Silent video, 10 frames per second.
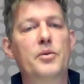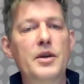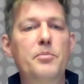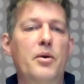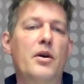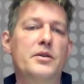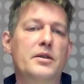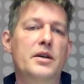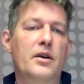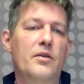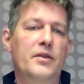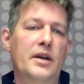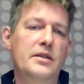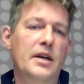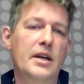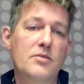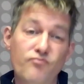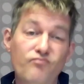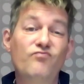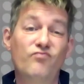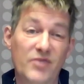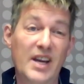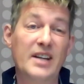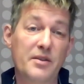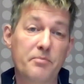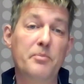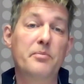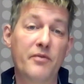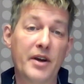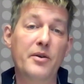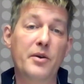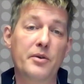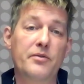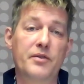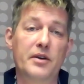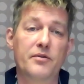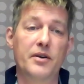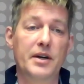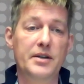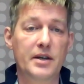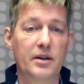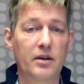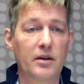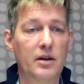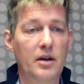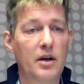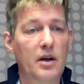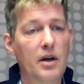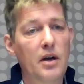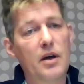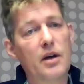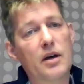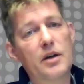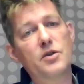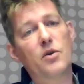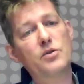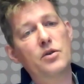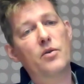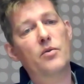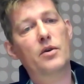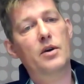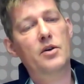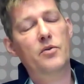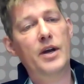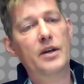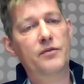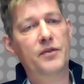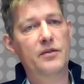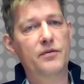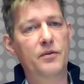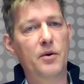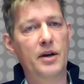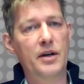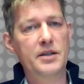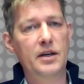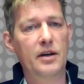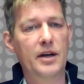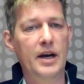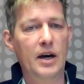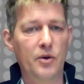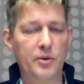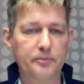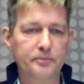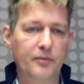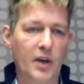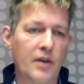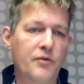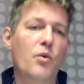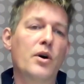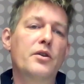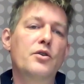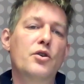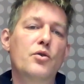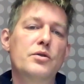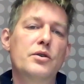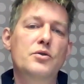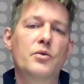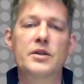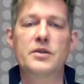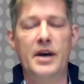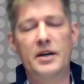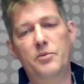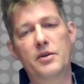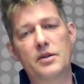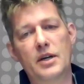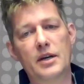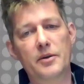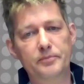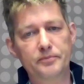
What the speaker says: pre-processing of that data, that's a very good fit for Excel. It's also a great fit for an Excel layout if you want the users to interact with the data.